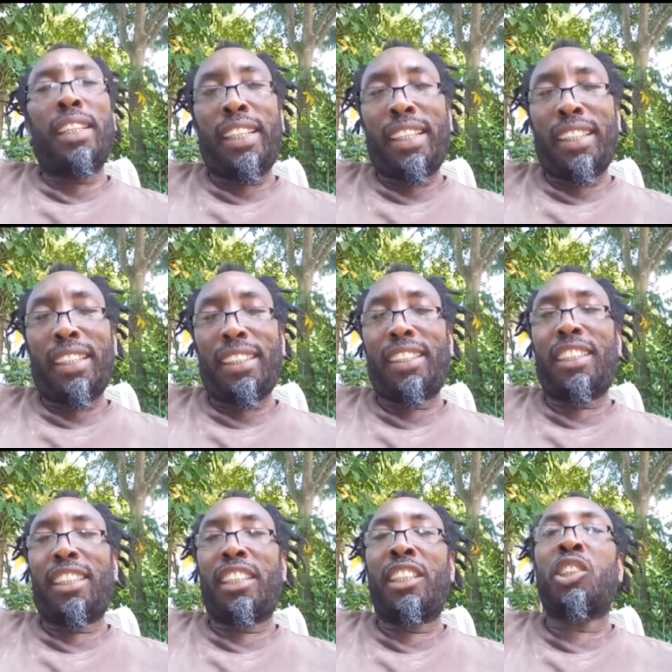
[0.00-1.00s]
heal
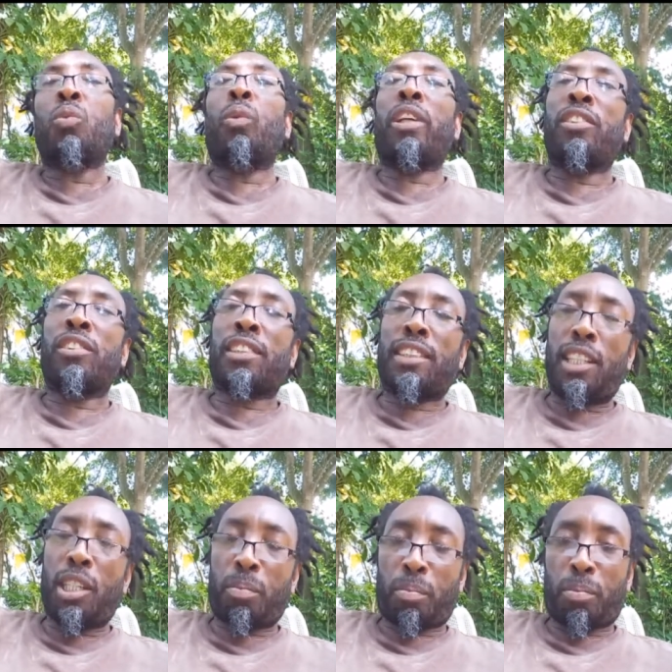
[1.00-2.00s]
it's when you
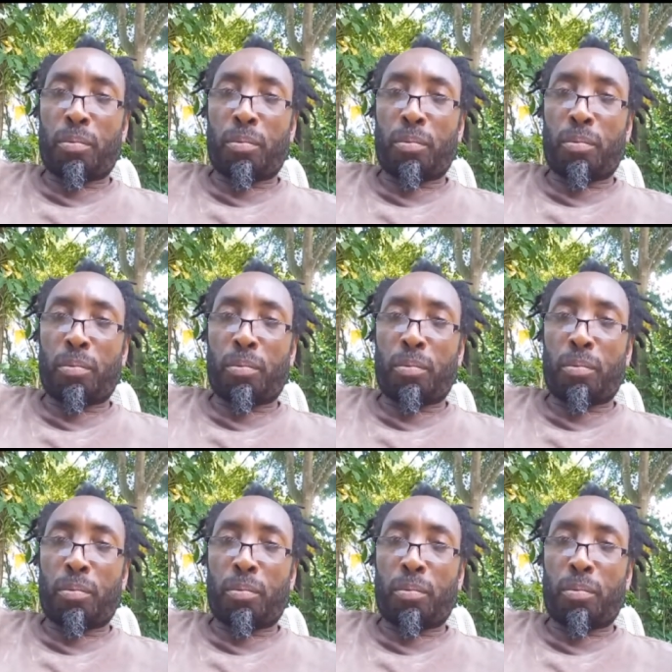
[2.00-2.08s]
sleep